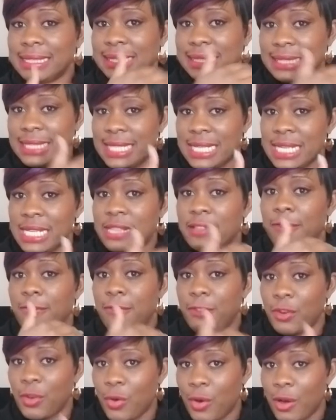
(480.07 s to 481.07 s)
see the
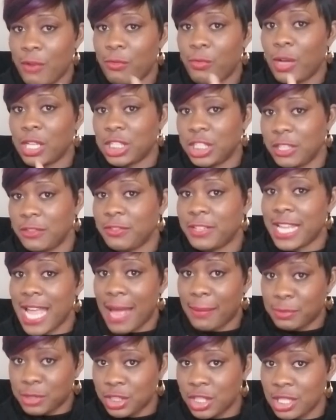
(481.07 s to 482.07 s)
flow of what you've
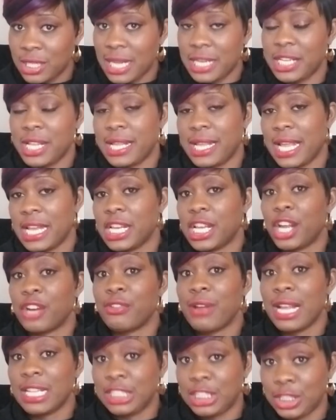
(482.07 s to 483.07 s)
captured and they can
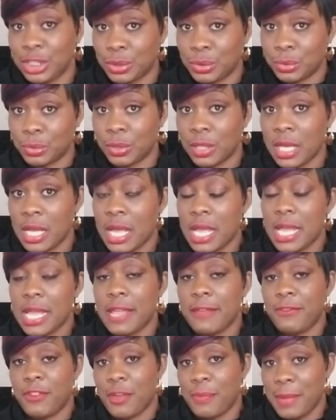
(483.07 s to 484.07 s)
correct you
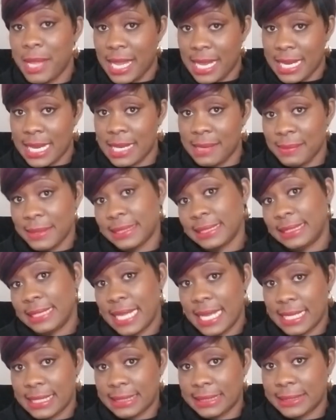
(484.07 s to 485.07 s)
if you're making any
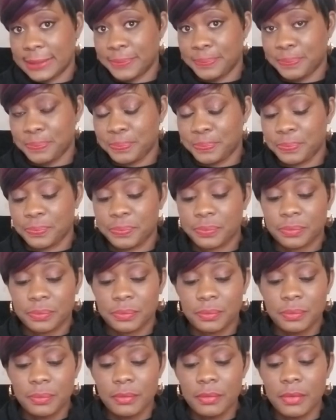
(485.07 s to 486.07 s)
mistakes
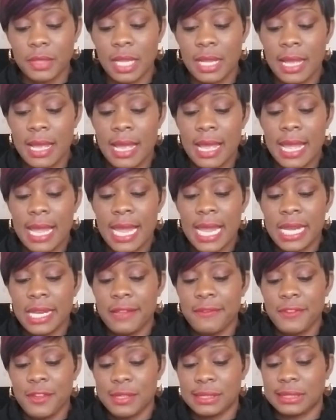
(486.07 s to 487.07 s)

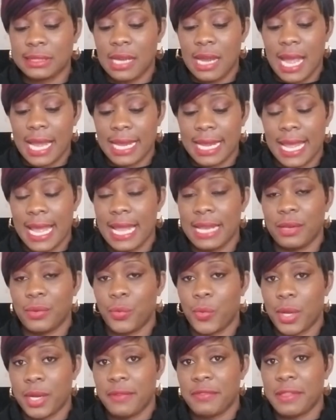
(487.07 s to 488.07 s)
interviews are again
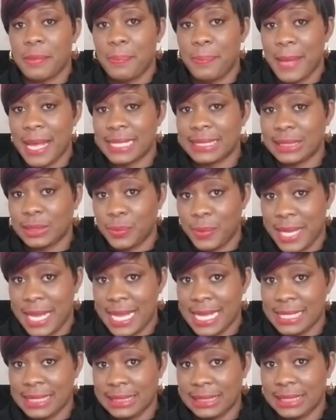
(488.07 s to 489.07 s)
one of the best
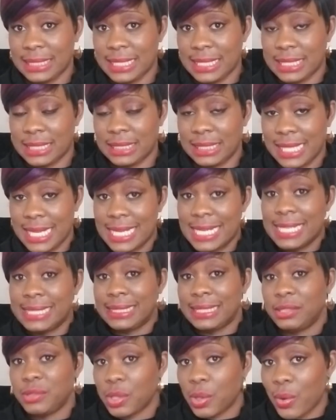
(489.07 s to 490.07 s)
ways to, to
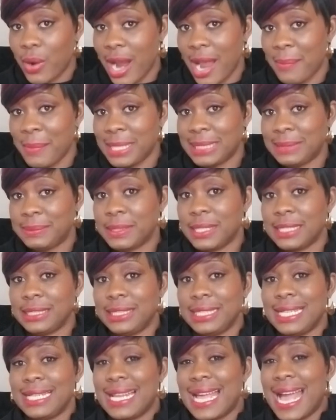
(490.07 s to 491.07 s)
elicit requirements because
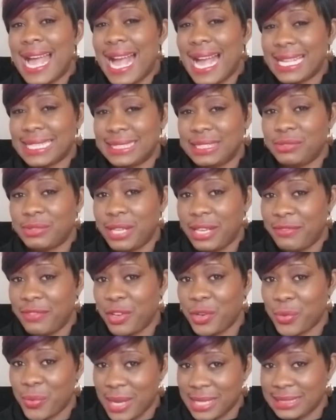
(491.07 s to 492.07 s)
you can ask the
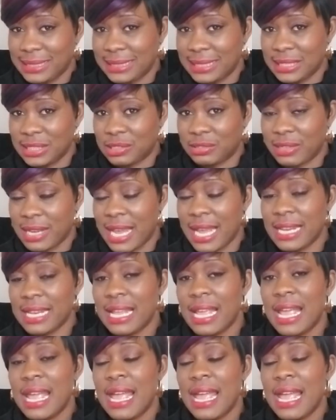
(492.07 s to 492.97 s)
relevant questions right